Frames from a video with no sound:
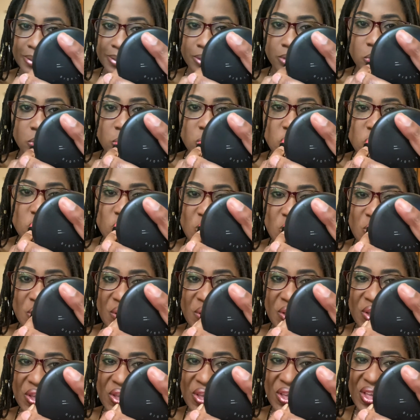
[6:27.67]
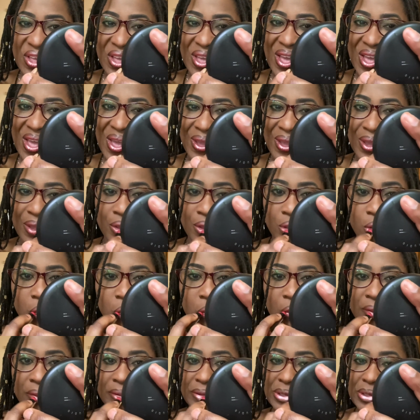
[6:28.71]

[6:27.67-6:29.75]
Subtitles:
Cause that will look pretty on your lips.